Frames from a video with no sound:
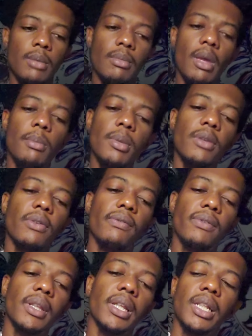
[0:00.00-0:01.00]
maybe
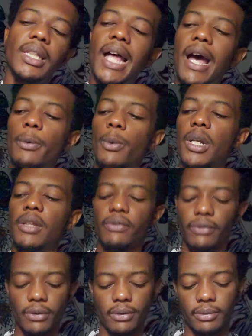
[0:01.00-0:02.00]
feeling not ready
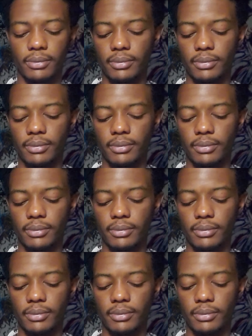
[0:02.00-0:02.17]
for.